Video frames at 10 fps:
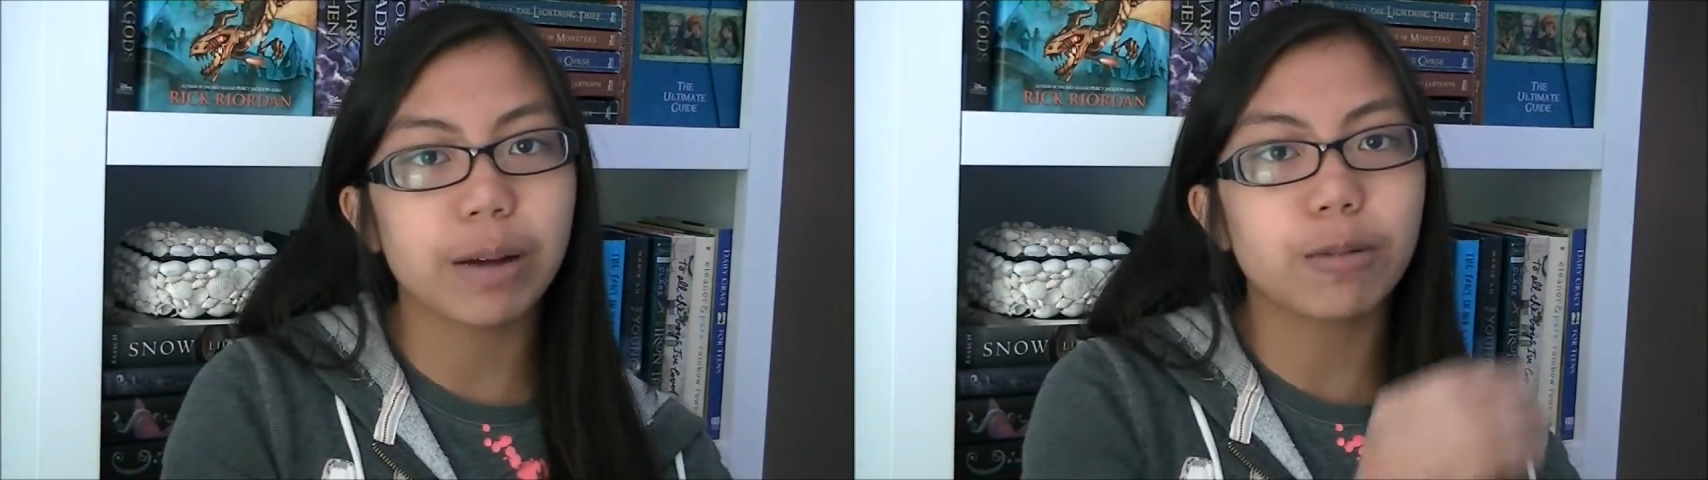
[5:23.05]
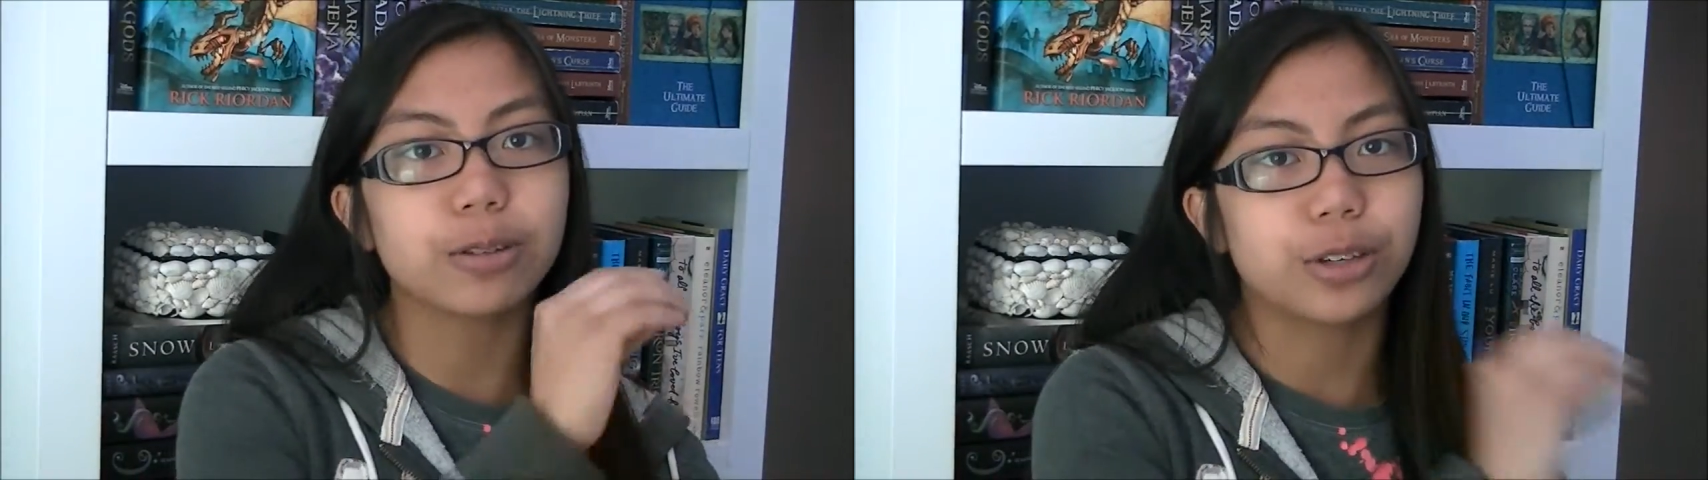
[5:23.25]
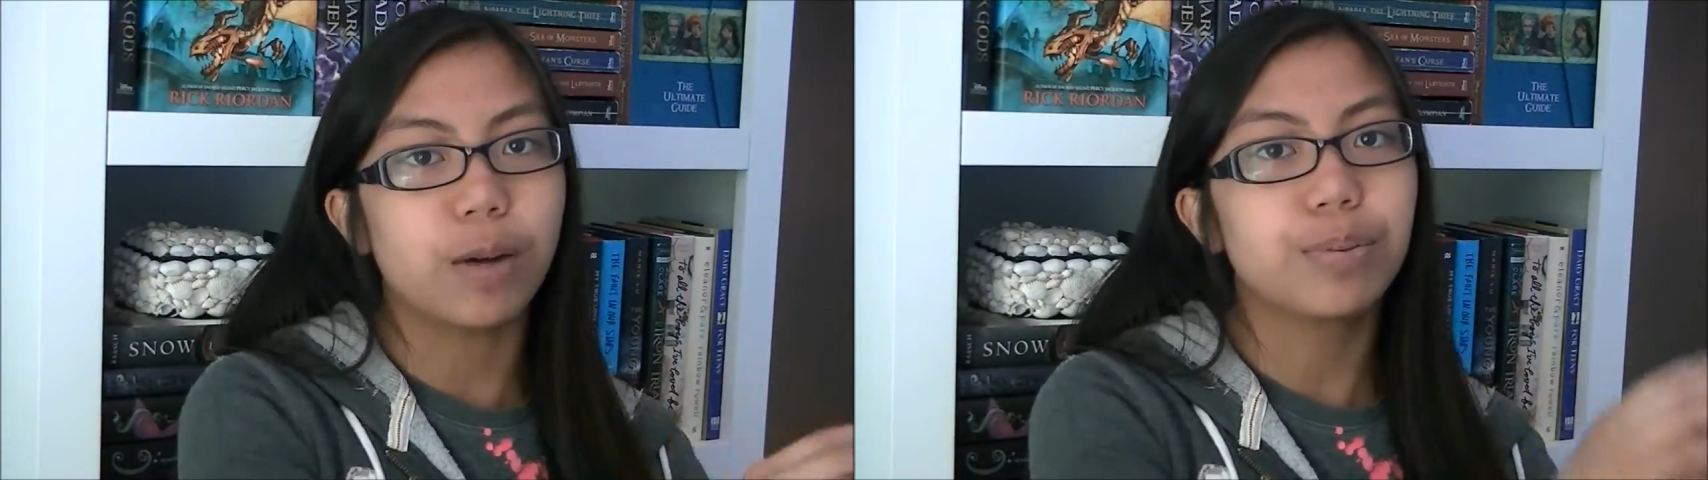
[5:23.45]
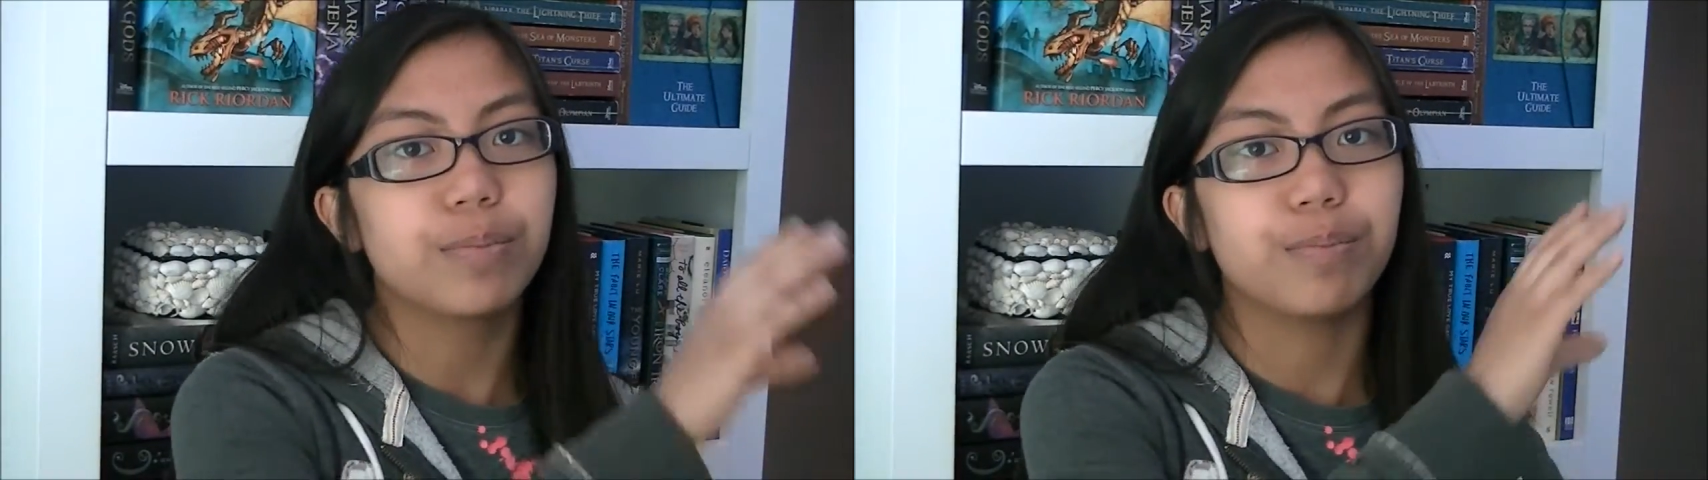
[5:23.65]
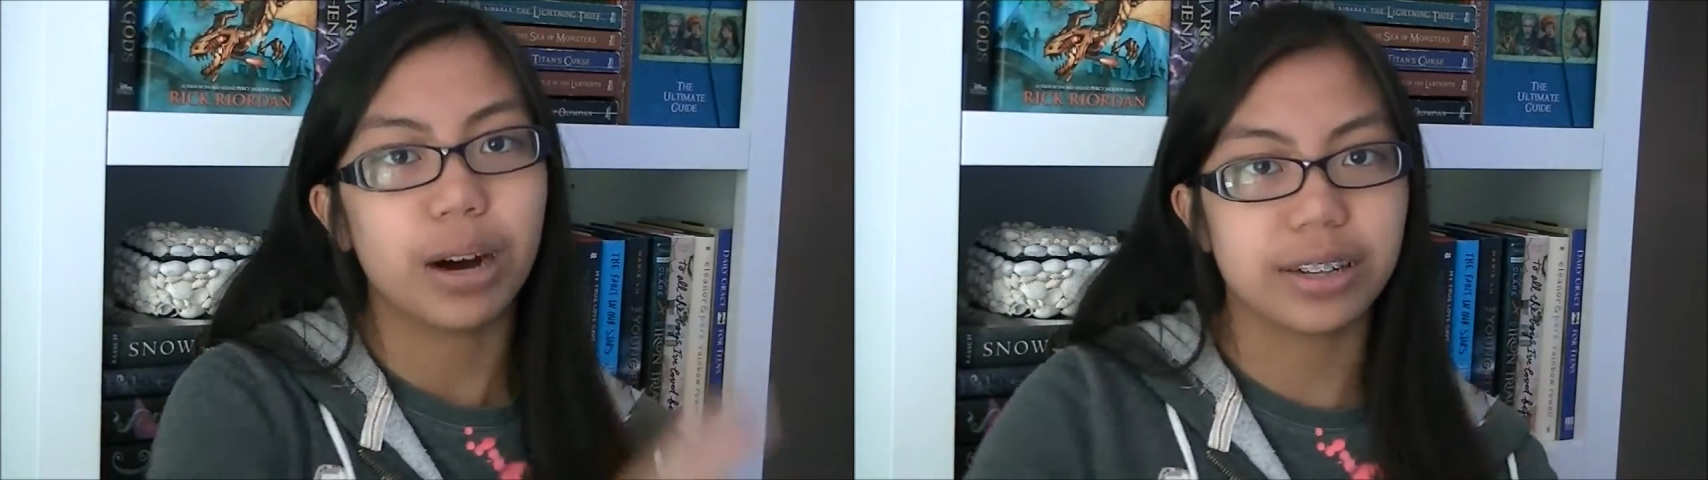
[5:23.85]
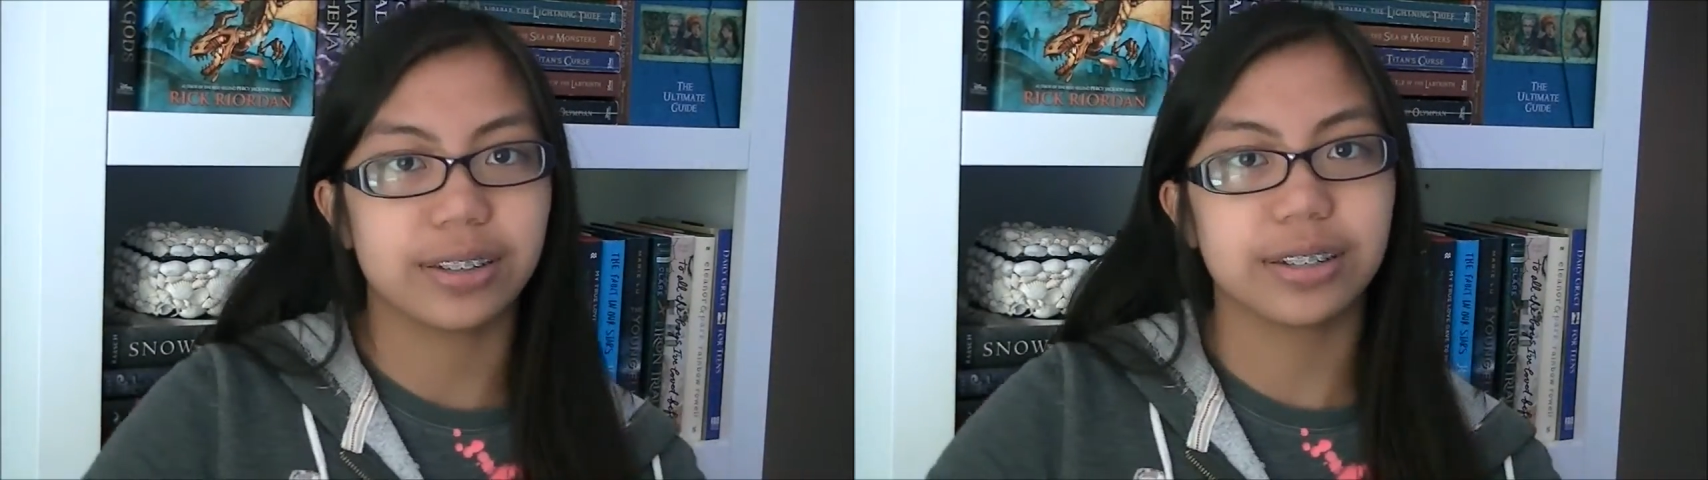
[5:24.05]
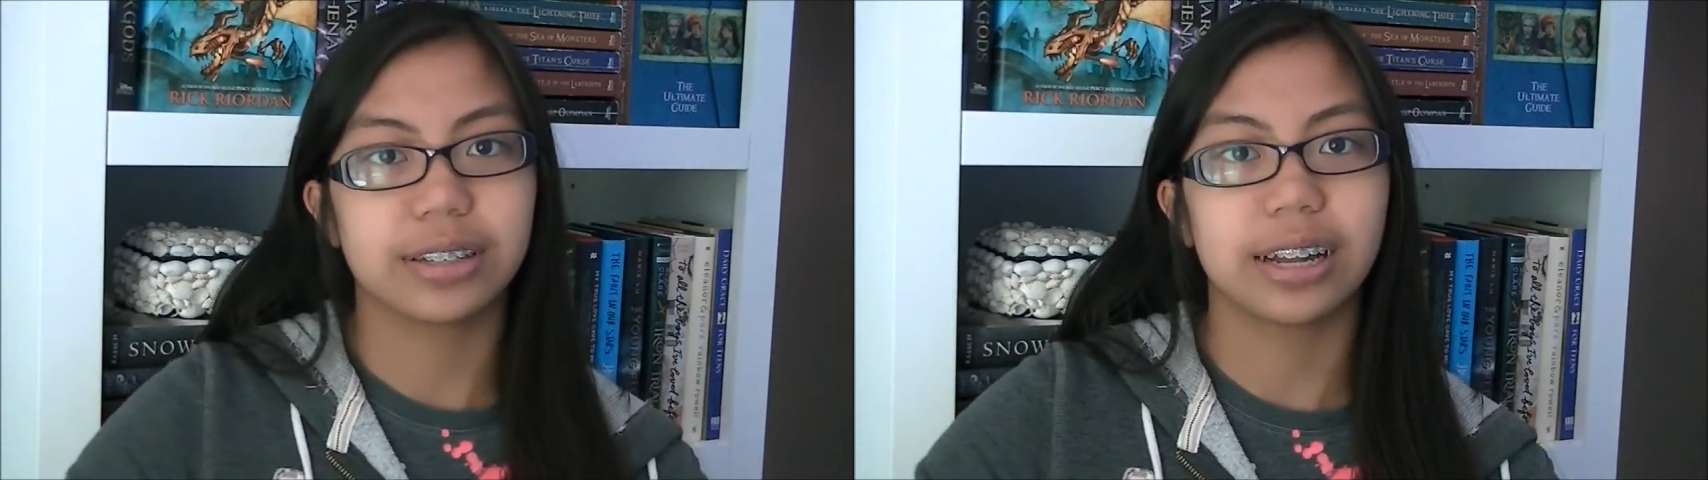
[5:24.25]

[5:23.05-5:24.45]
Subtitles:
will jump months.